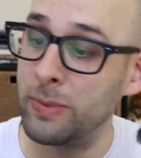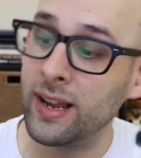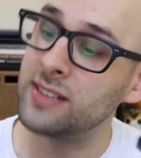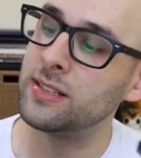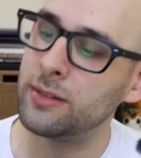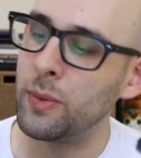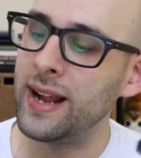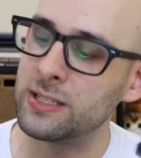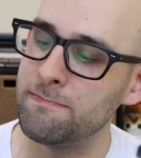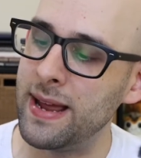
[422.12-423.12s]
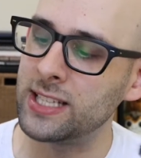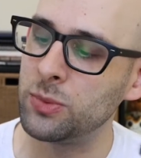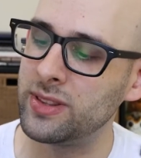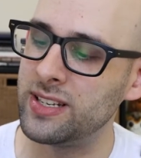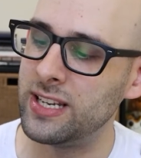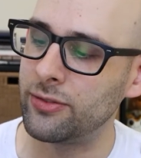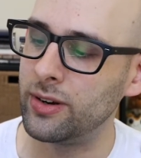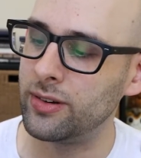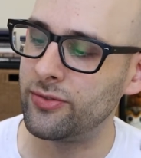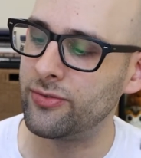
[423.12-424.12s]
or because the way it's mixed with a
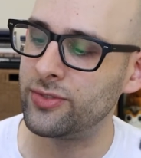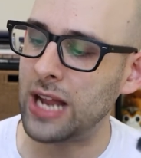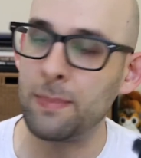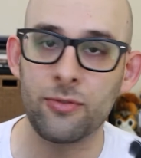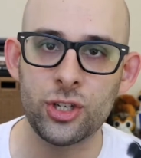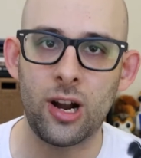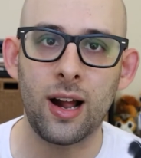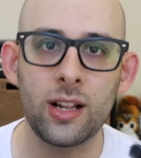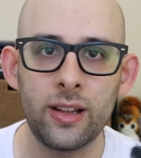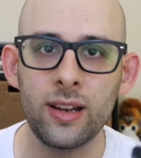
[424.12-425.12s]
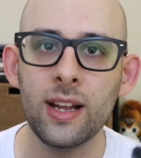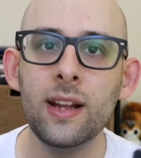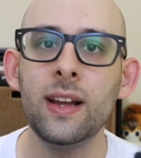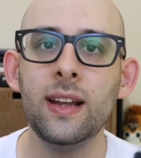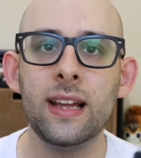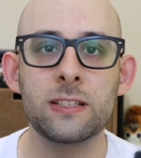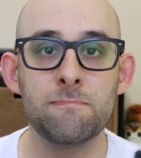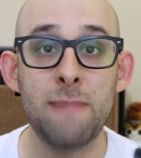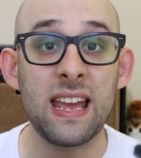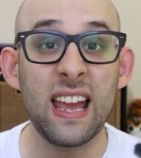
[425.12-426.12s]
different type of chocolate is
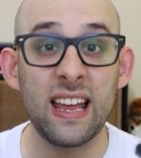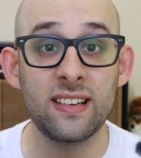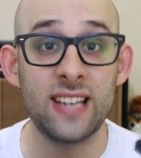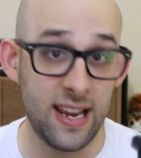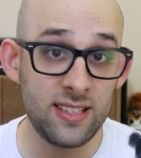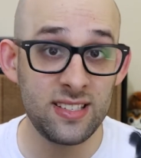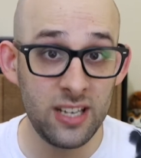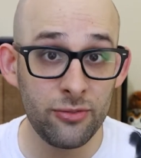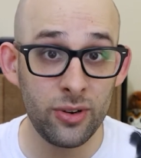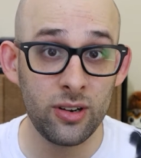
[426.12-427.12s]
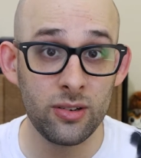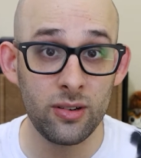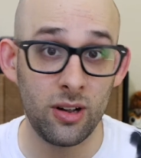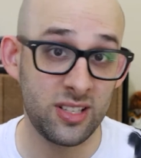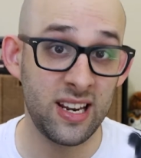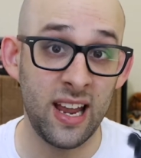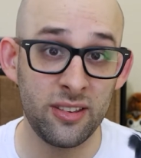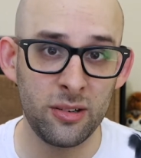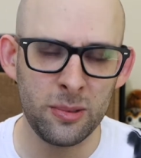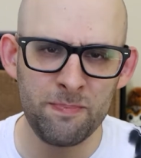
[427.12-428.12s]
making it taste different
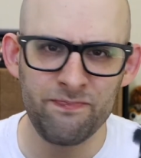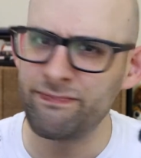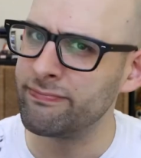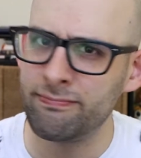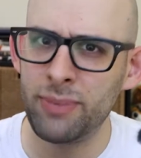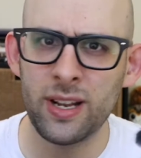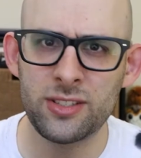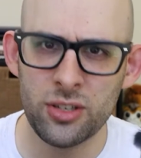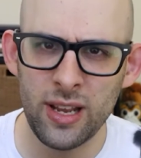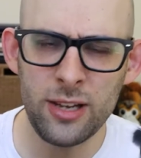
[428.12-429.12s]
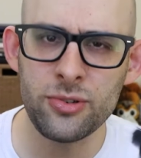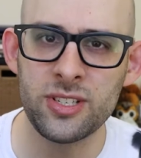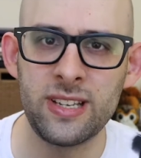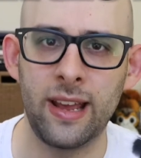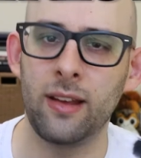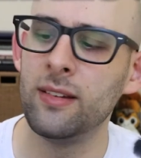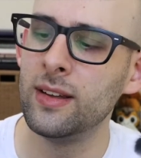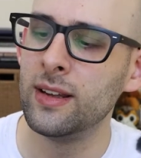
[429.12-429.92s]
altogether. But it's interesting.